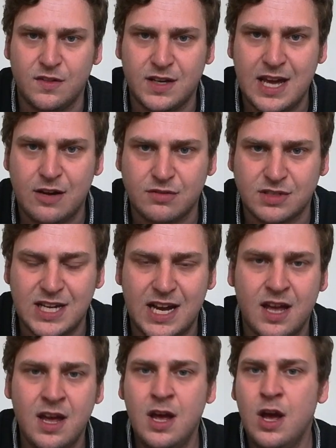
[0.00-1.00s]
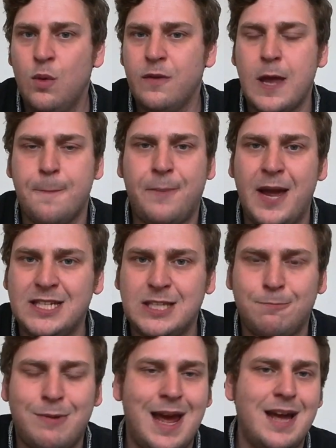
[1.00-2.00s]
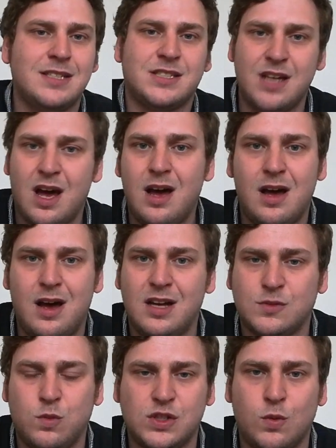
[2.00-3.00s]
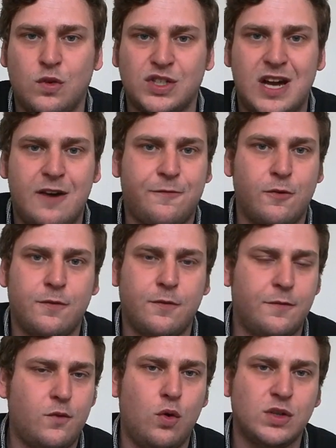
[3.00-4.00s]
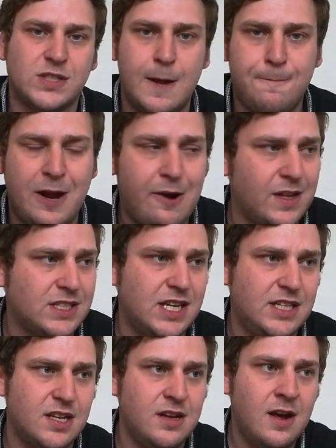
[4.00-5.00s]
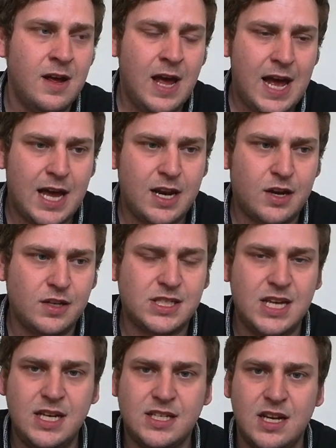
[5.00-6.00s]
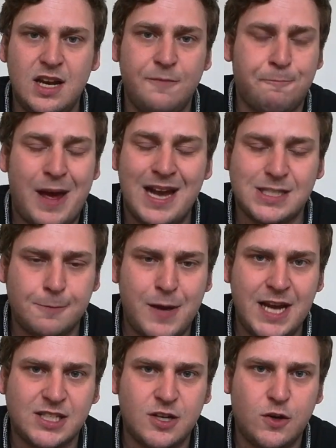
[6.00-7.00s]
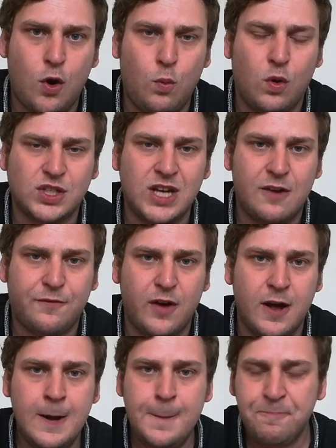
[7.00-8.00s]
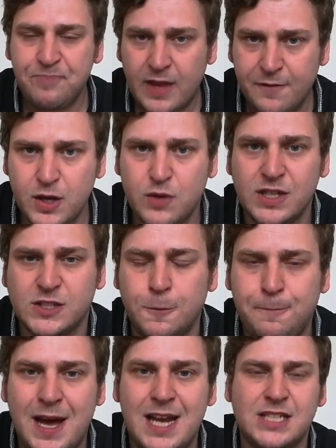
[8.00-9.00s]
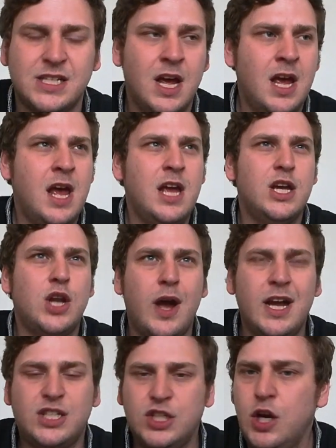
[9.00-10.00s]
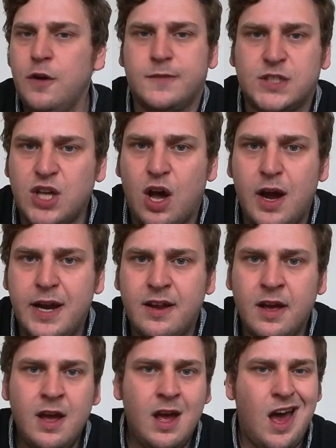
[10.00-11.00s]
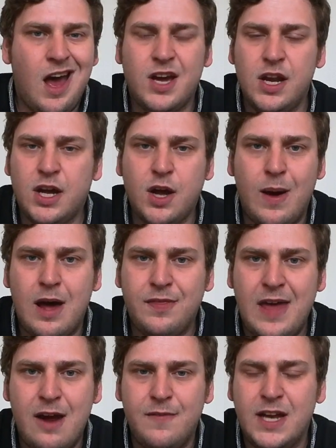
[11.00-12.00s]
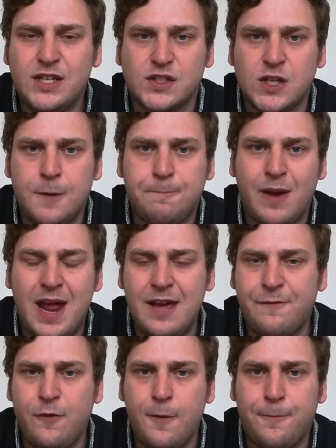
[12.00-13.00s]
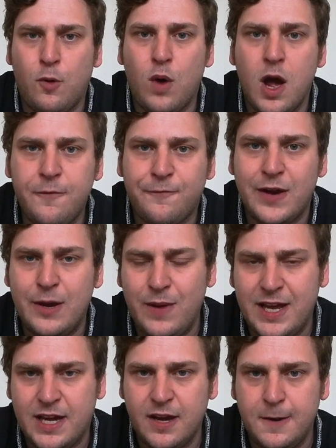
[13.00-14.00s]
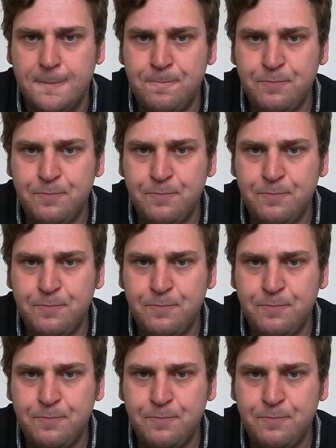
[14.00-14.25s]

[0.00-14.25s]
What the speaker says: the counter-attack with their pacey players. Zaha's one to watch out for, of course, their player of the season. Had a good season and bags of pace. So you've got to watch out for Crystal Palace. United's youth side are going to go out there and they're just going to play football. Hopefully we can